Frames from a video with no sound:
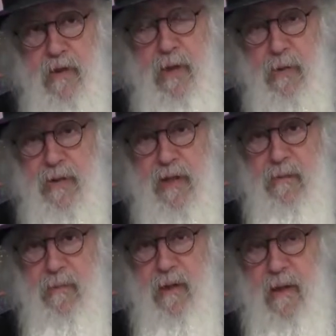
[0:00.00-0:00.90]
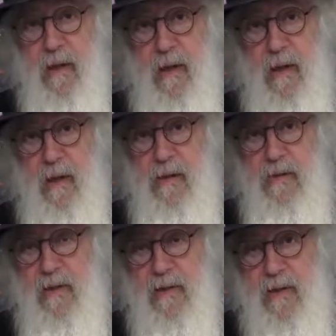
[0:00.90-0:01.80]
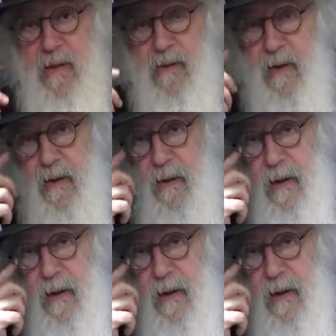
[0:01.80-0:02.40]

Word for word: And she looked at me. She said,